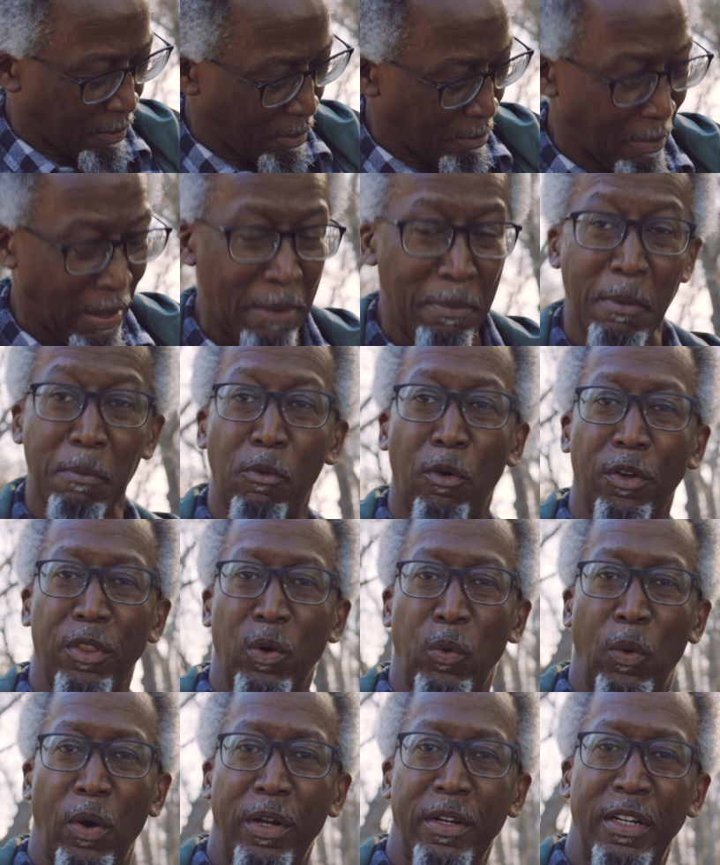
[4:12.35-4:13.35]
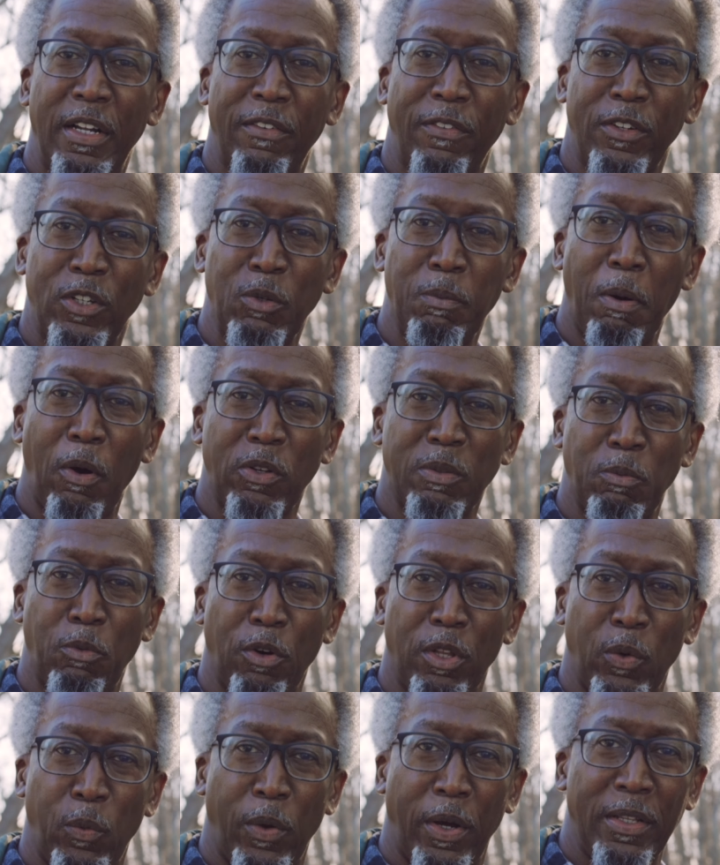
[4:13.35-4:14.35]
Maybe more than one, and if I do post
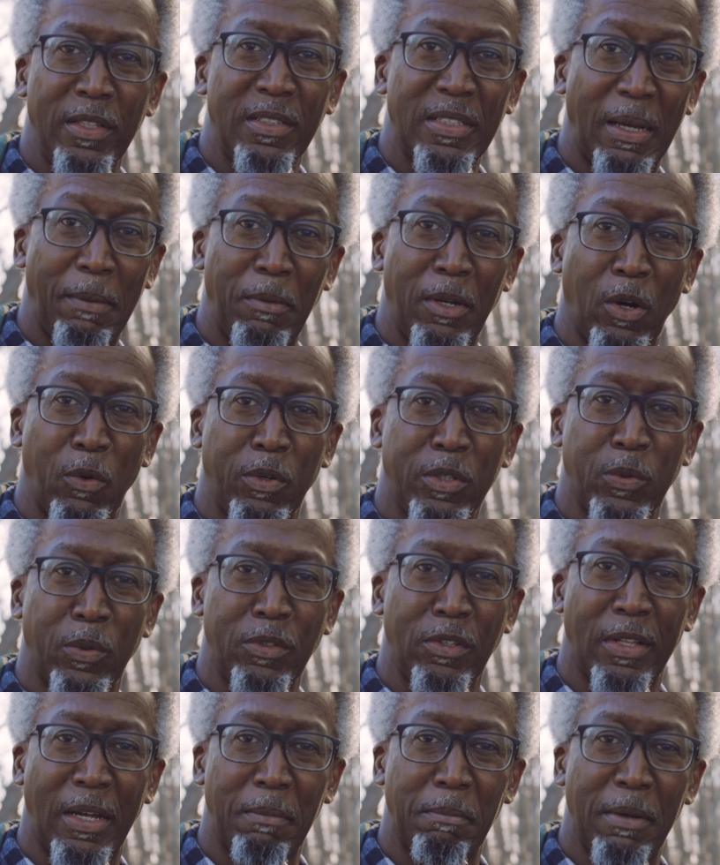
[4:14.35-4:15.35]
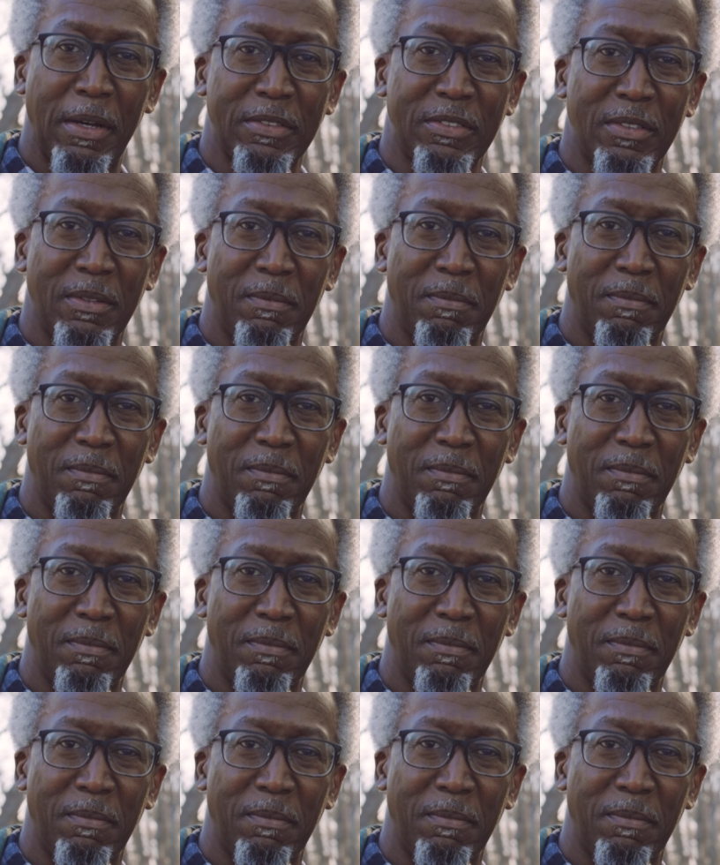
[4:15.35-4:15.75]
more than one, let me know which one you like best.